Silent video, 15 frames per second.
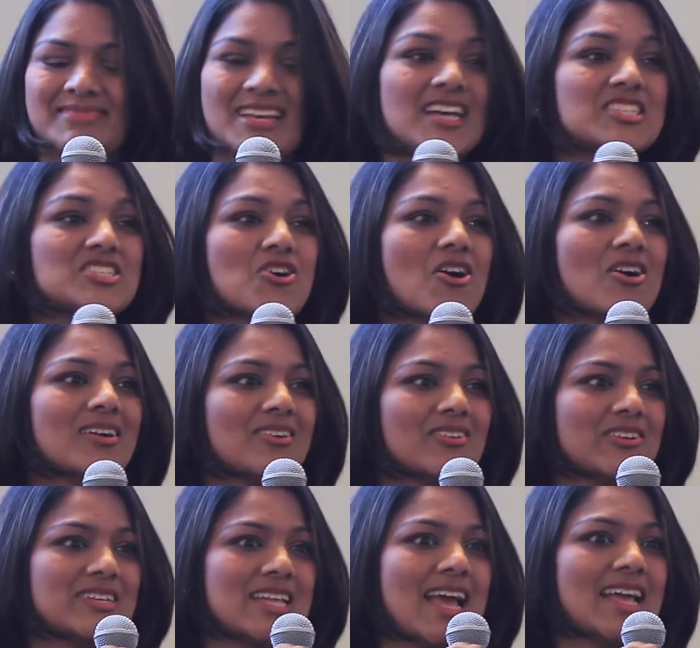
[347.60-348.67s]
A song or
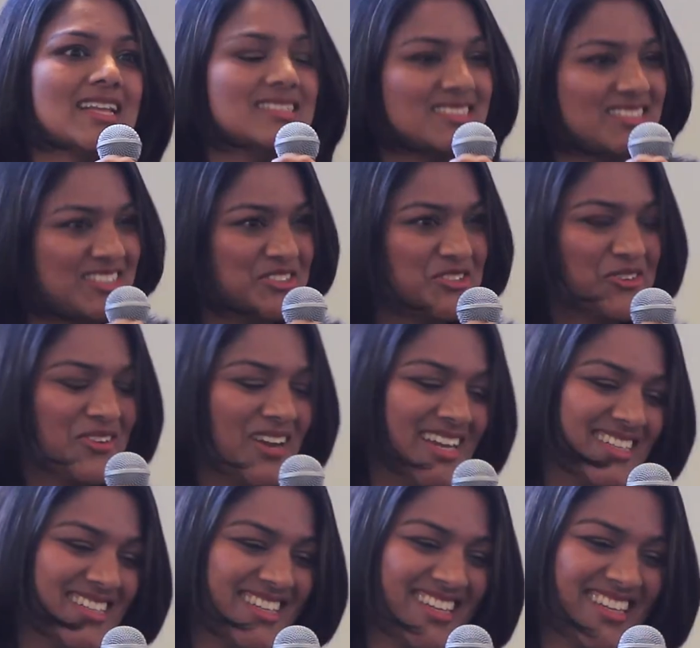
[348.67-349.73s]
a dance, you're
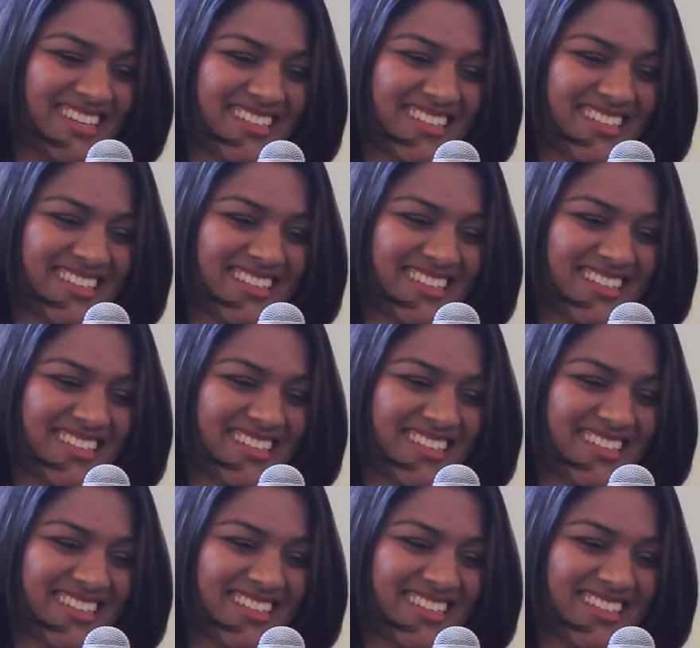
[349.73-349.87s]
right.